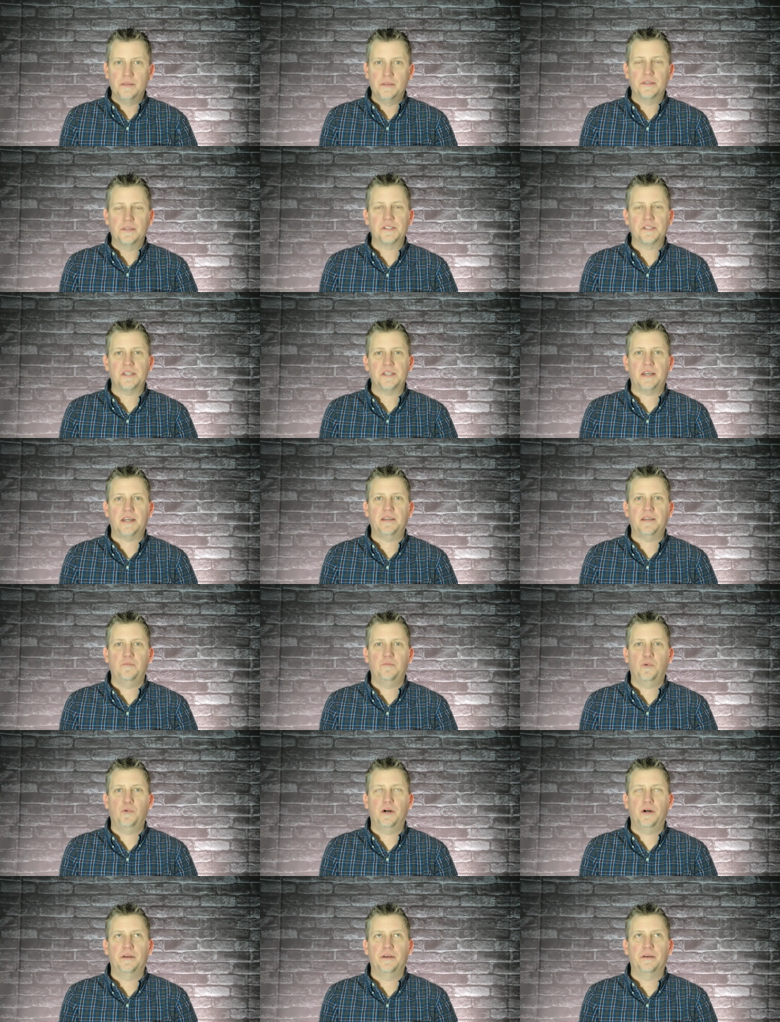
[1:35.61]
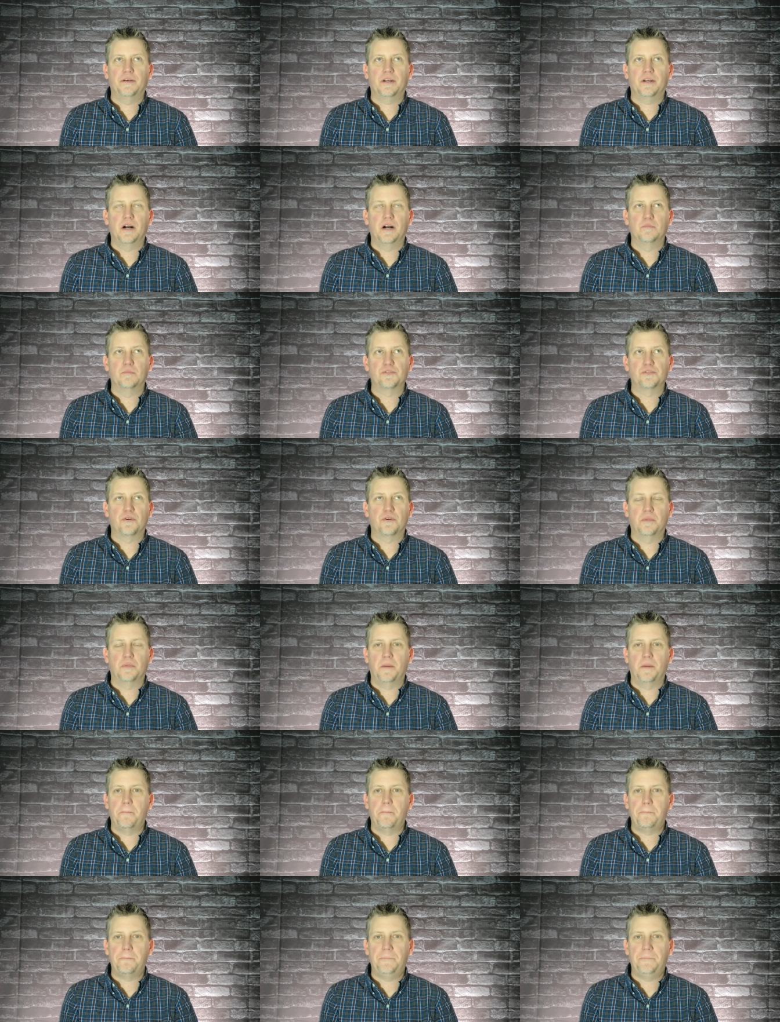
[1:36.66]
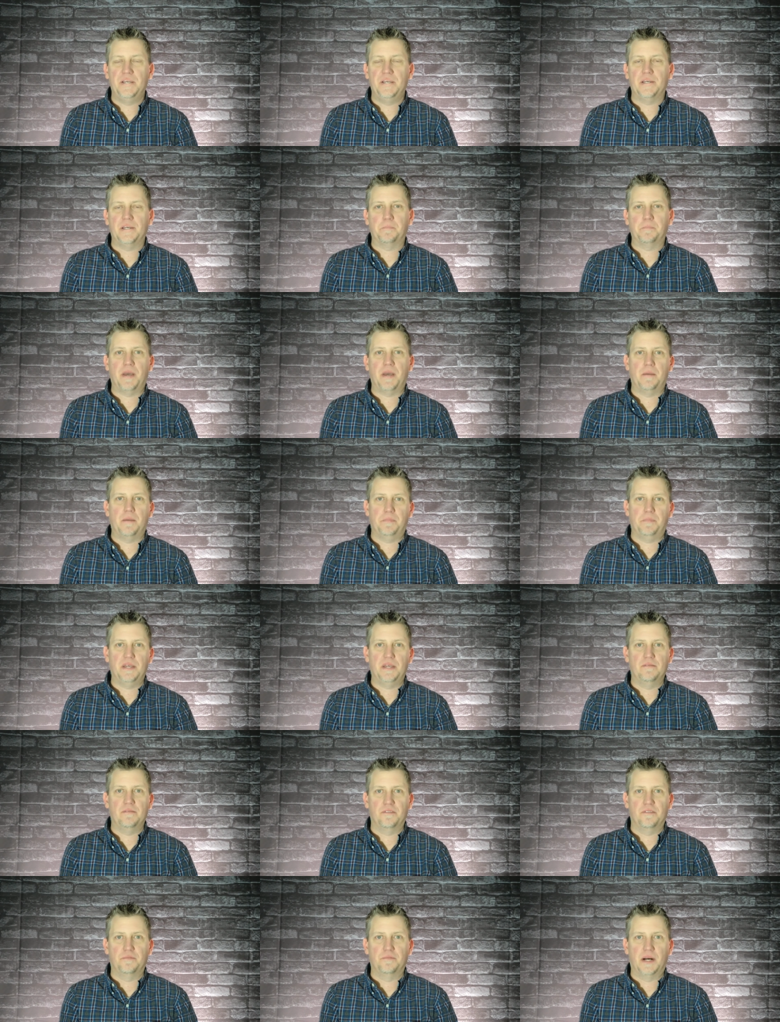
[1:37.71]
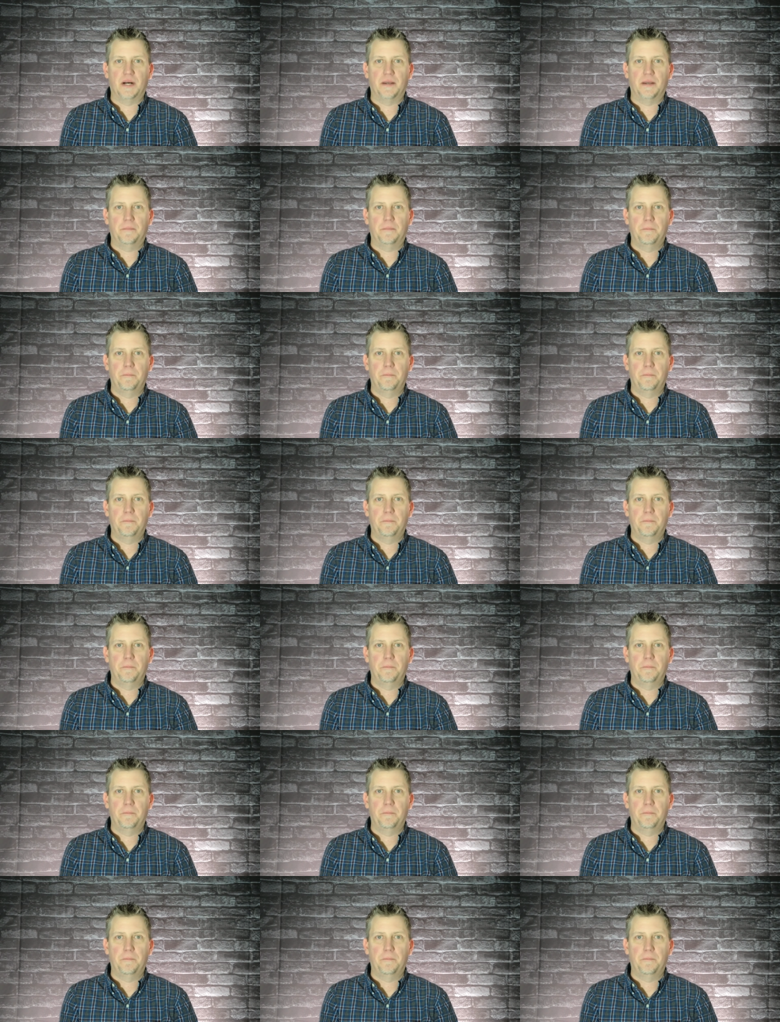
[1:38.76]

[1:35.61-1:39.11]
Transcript: The second one comes from a big pet peeve of mine.